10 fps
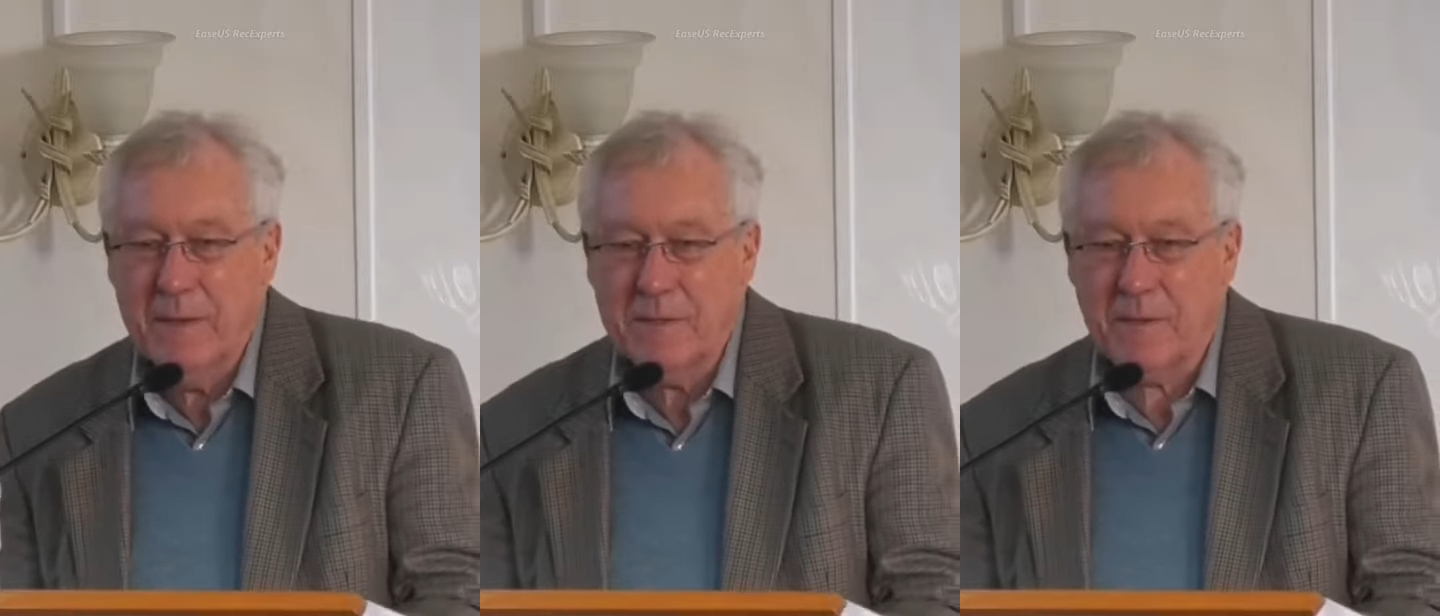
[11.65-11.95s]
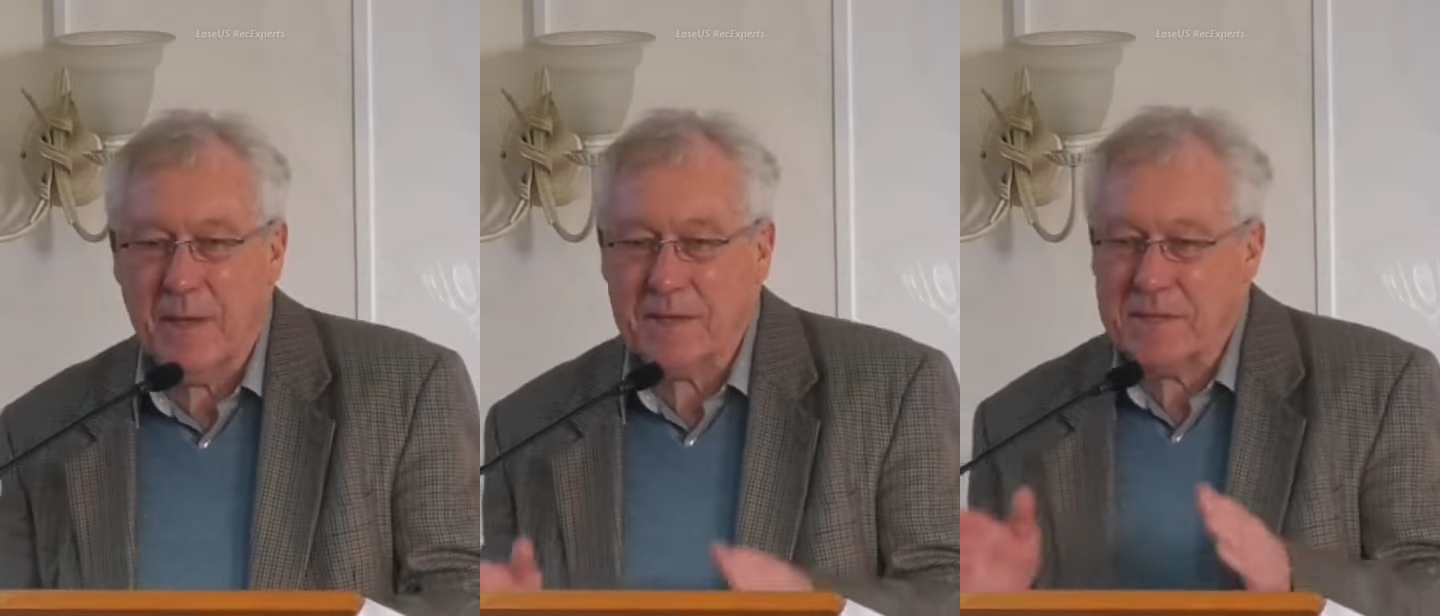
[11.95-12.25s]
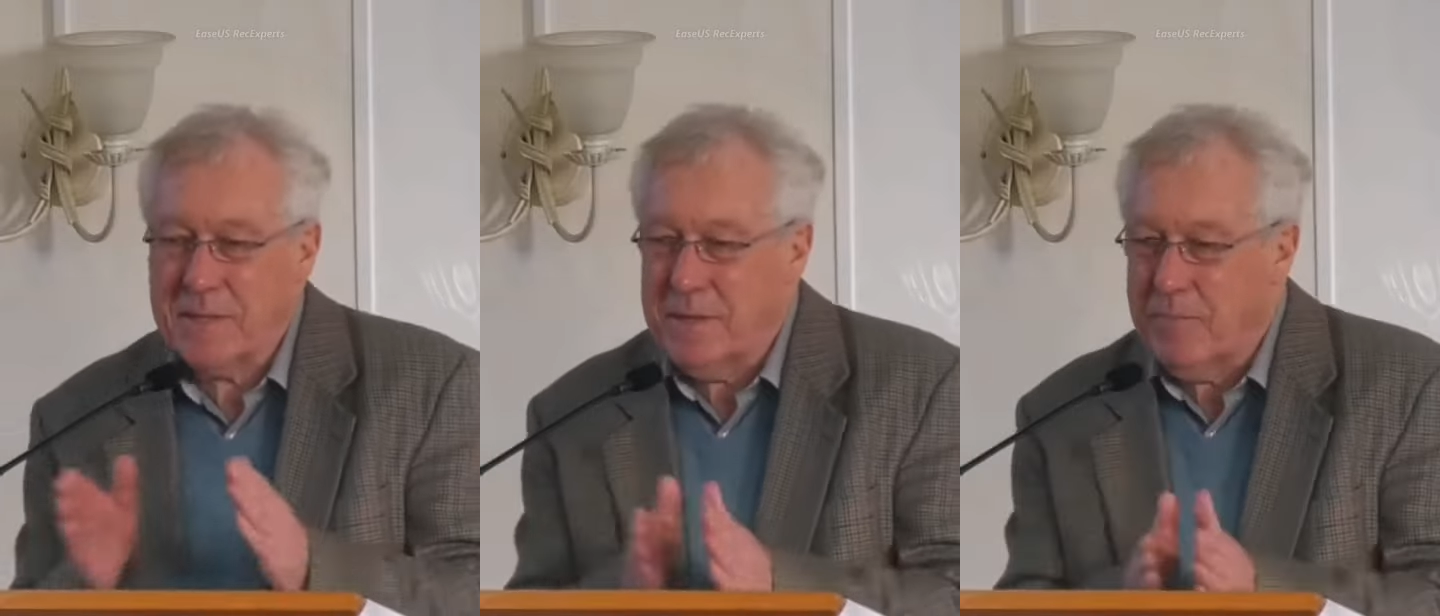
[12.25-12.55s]
So
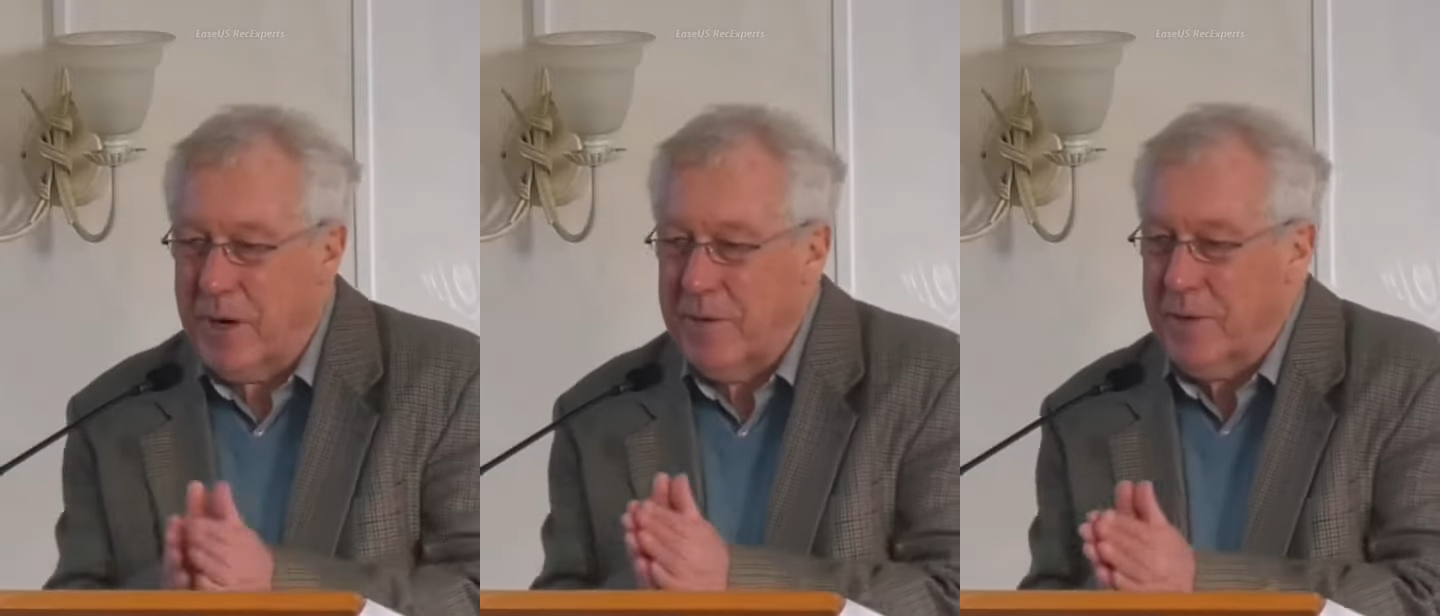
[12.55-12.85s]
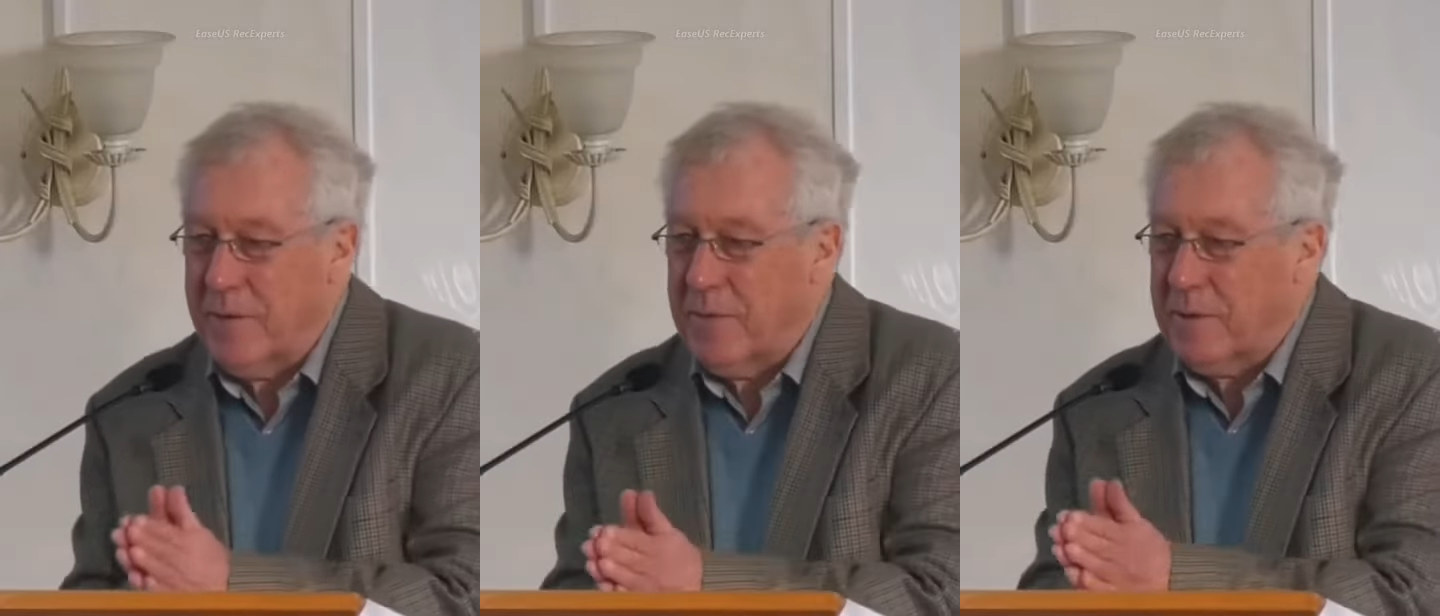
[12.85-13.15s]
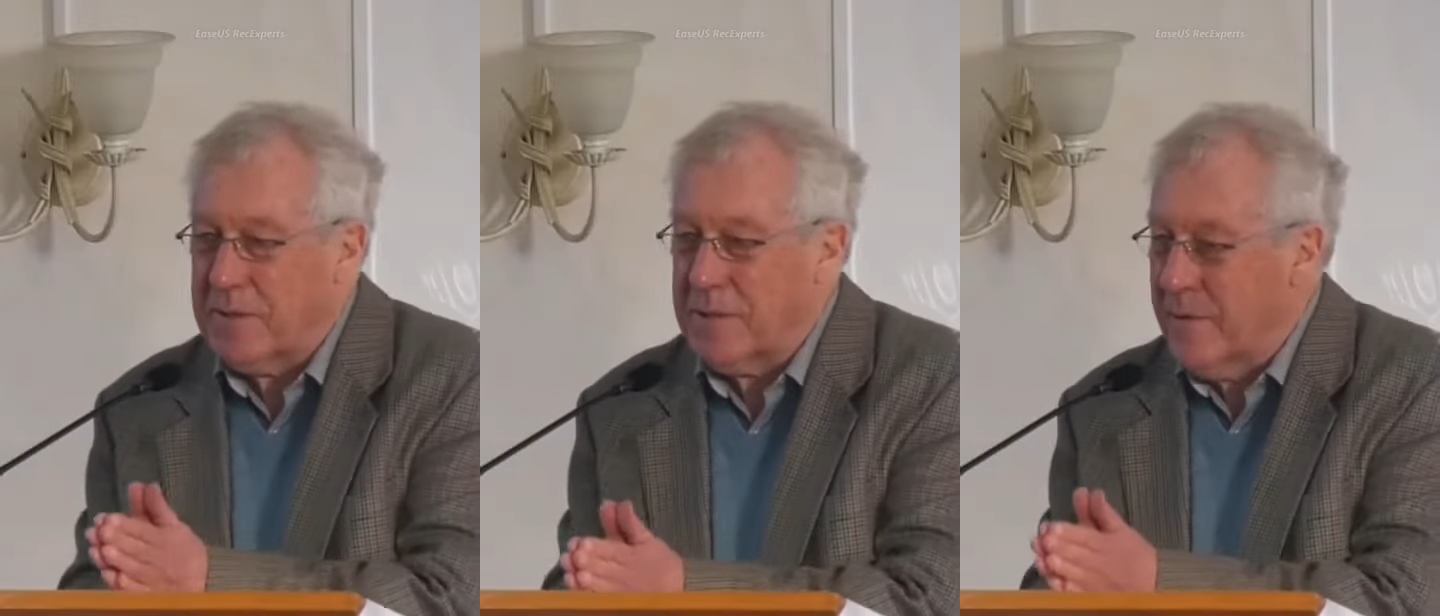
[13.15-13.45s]
that's the program. You
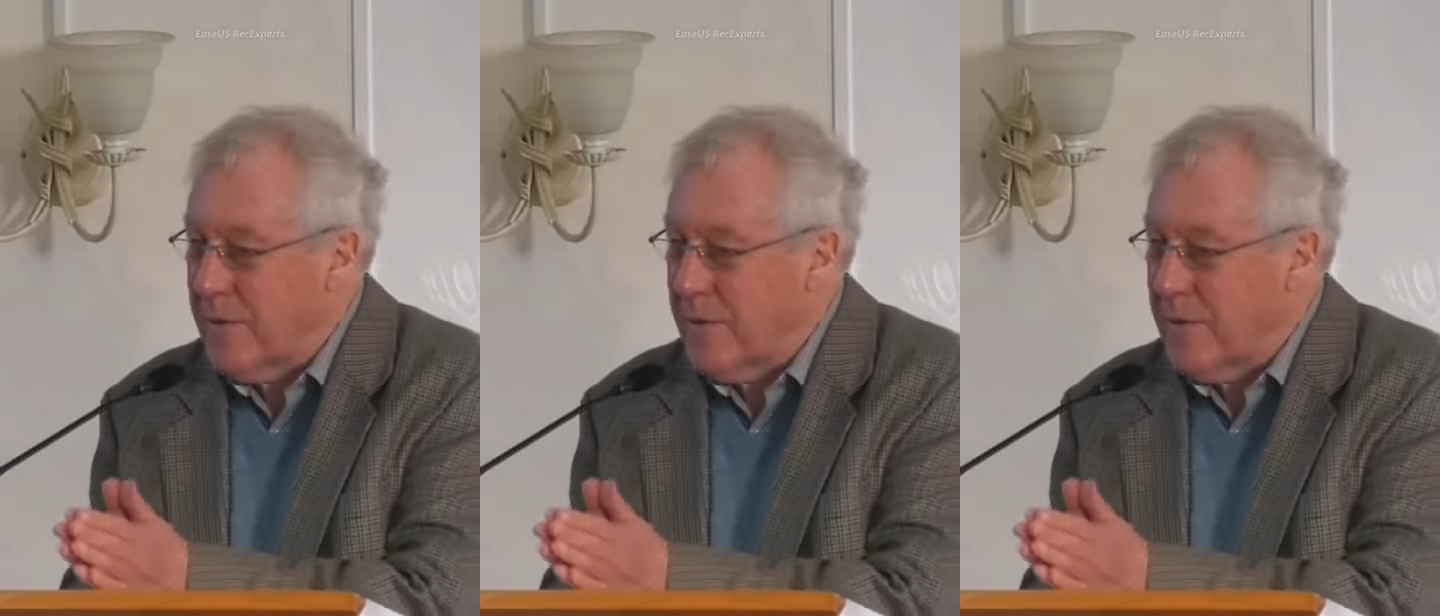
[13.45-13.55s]
can see that